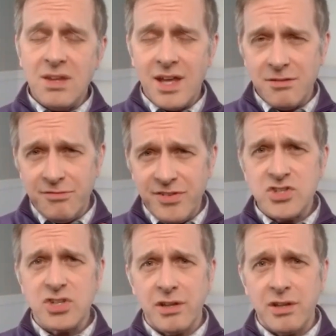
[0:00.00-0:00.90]
and a
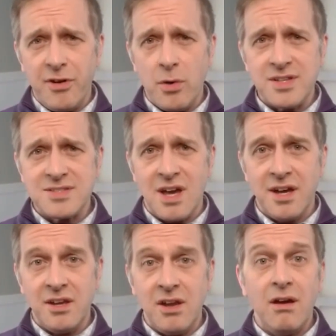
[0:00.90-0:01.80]
vigilant focus
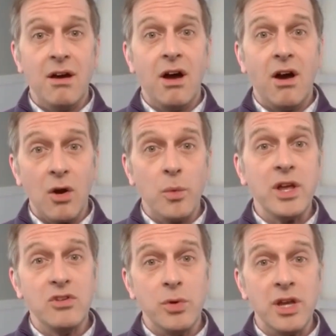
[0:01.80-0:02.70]
on, are we
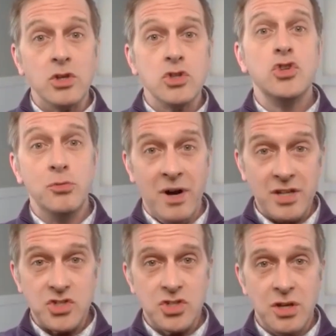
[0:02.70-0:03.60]
doing too
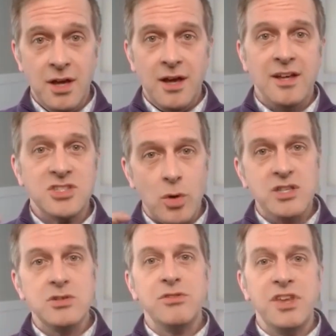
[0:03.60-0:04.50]
much? And so I
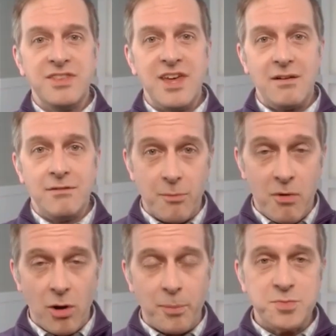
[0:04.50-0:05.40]
do think that from
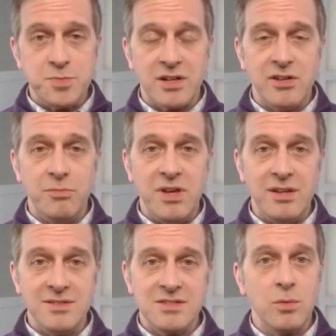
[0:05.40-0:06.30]
our perspective
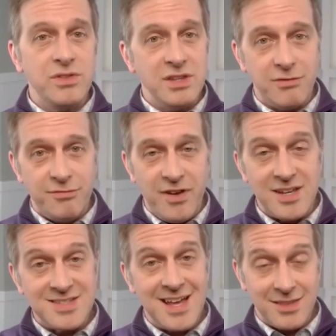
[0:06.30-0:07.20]
means we think the Fed
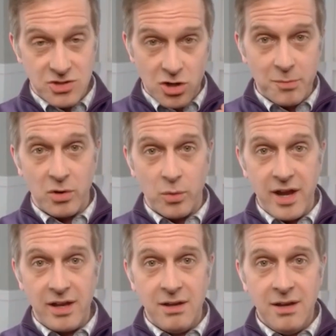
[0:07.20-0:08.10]
is at the terminal
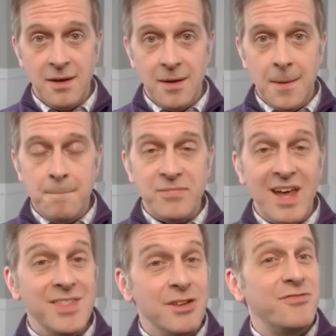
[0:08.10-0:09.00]
rate,
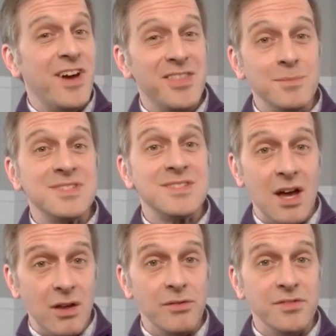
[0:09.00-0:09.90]
and the Fed
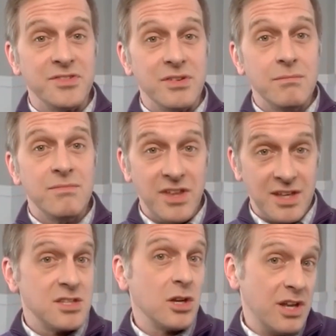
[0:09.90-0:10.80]
themselves
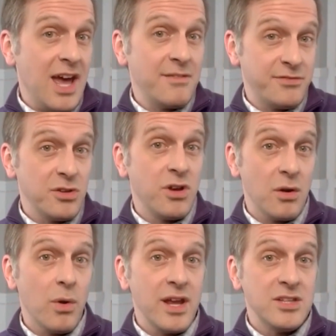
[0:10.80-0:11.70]
thinks they're going to have to
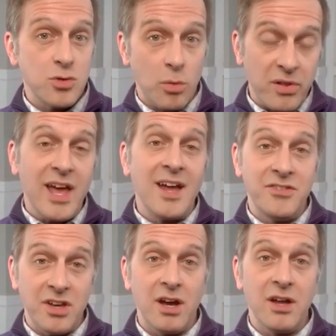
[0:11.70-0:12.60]
cut rates or plan
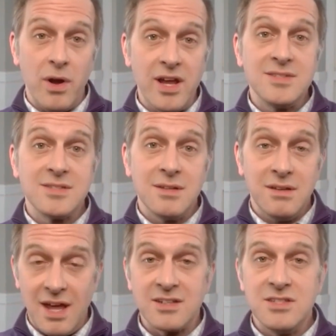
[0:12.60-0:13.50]
to cut rates
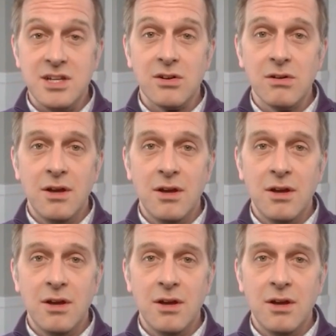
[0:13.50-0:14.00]
next year.